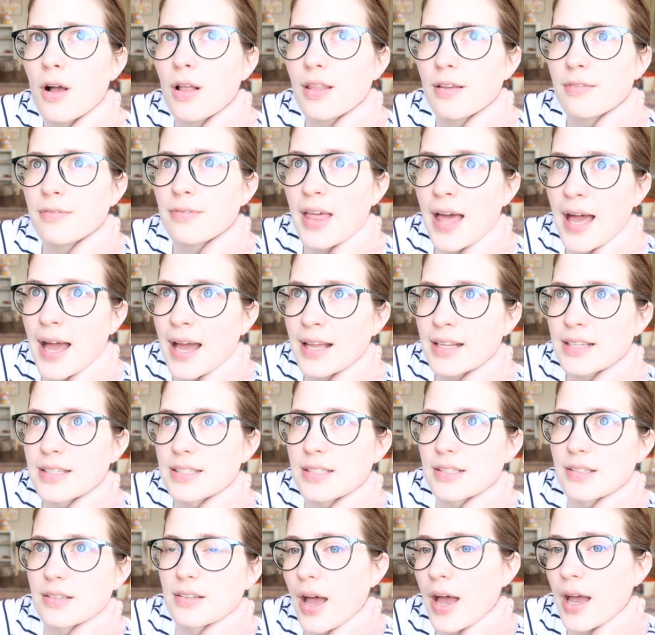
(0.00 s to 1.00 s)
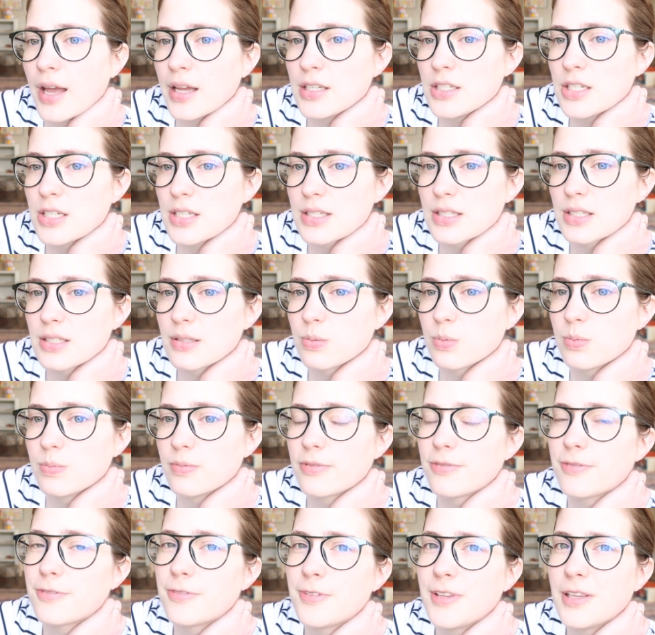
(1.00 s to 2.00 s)
all of that, I just
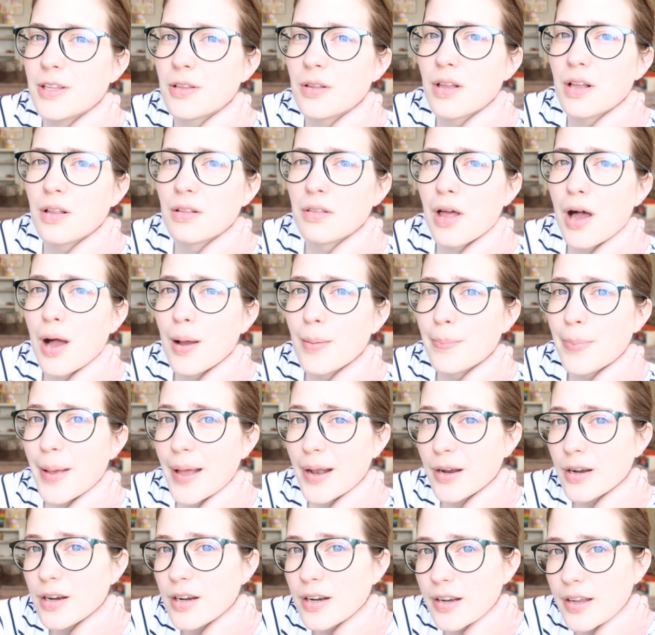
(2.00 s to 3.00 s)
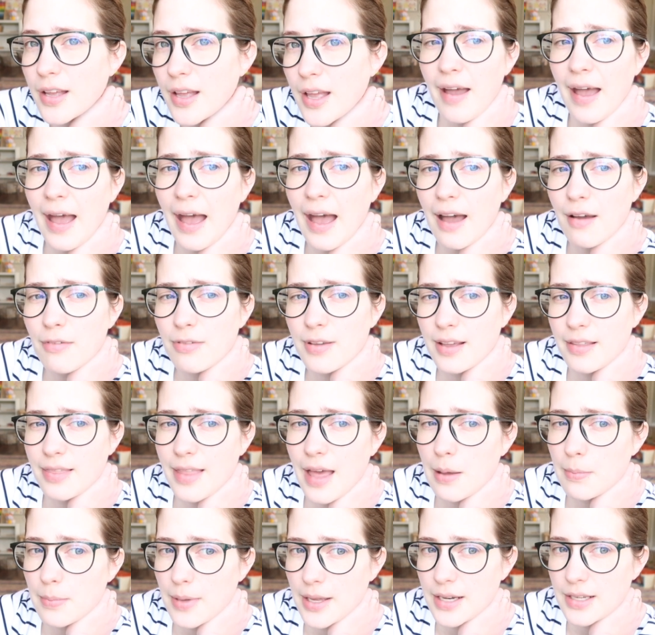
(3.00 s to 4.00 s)
feel a lot better having
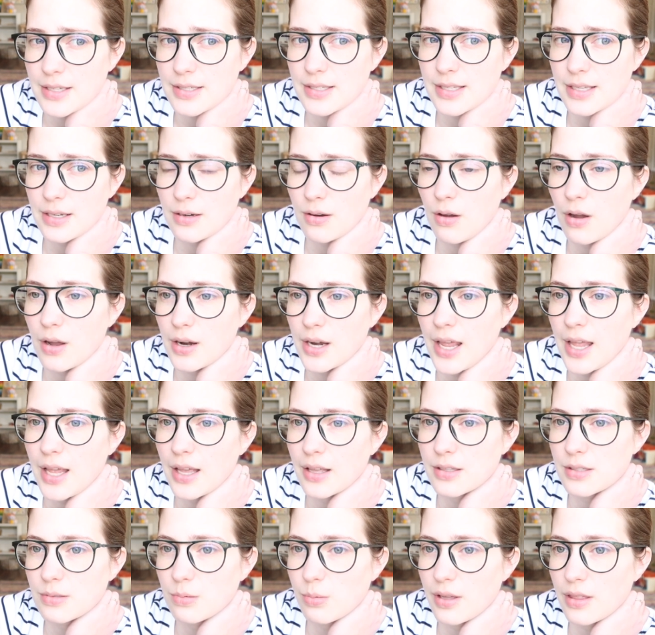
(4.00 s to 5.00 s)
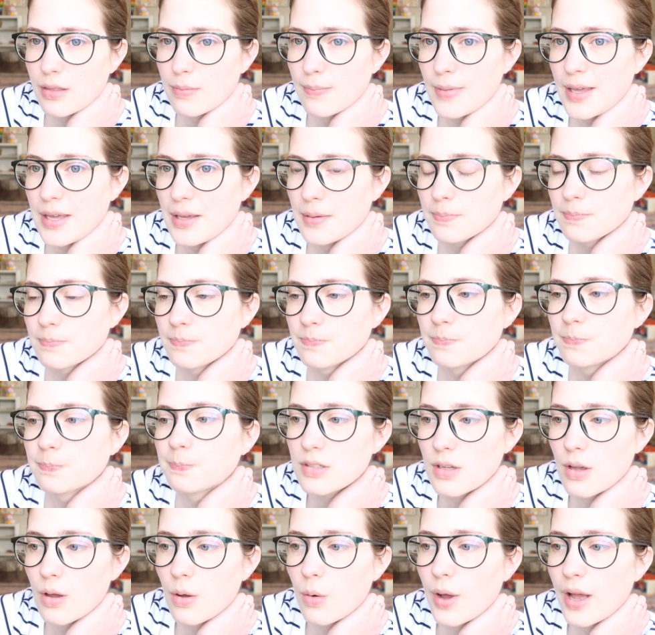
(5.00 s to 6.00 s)
that medicine on hand with me.
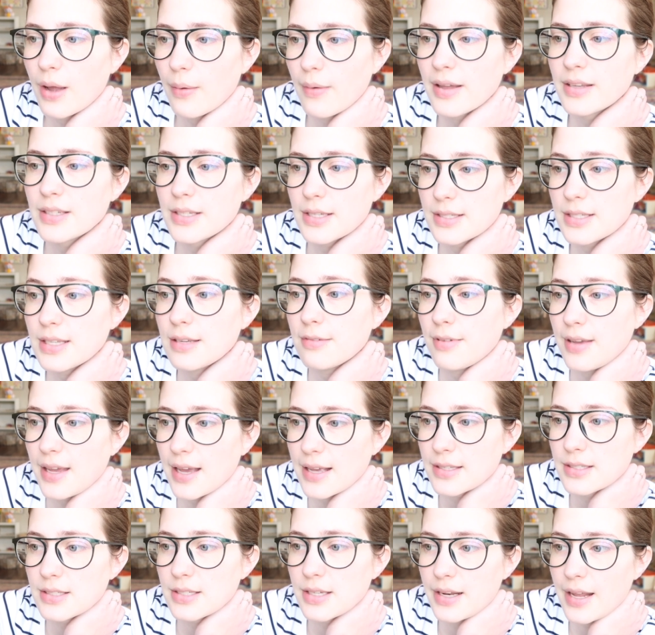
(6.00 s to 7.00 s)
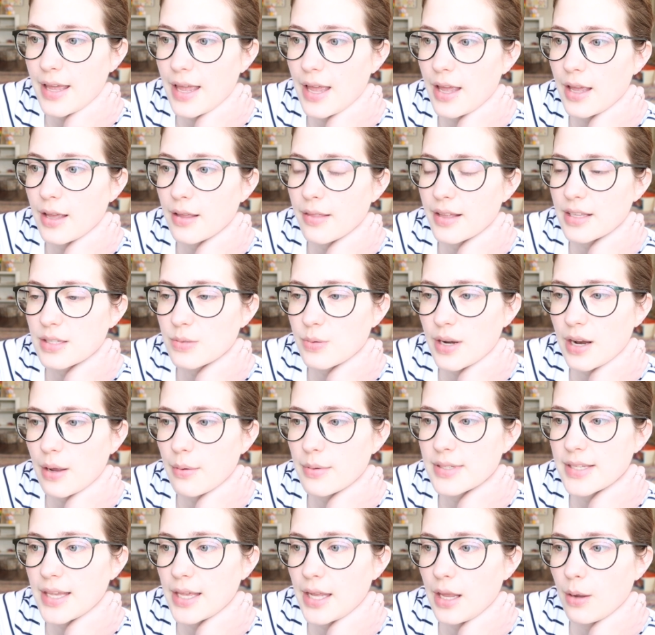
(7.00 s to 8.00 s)
So I went to CVS today. That's what I
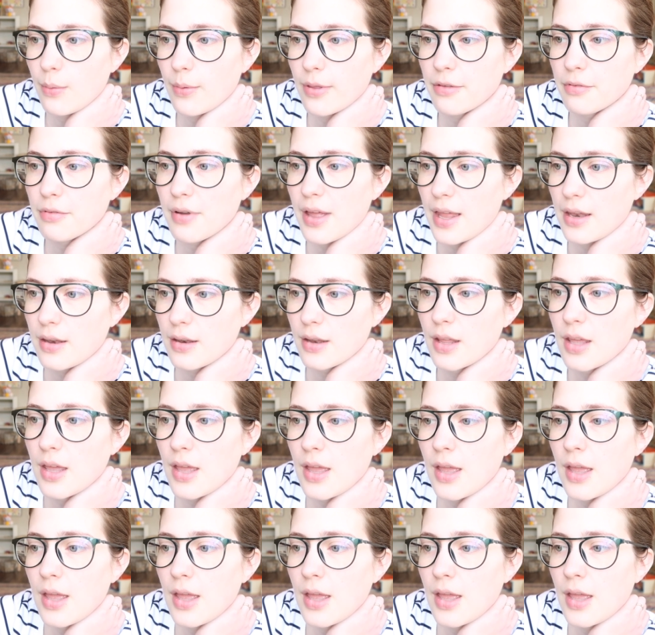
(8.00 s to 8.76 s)
was getting with Ren.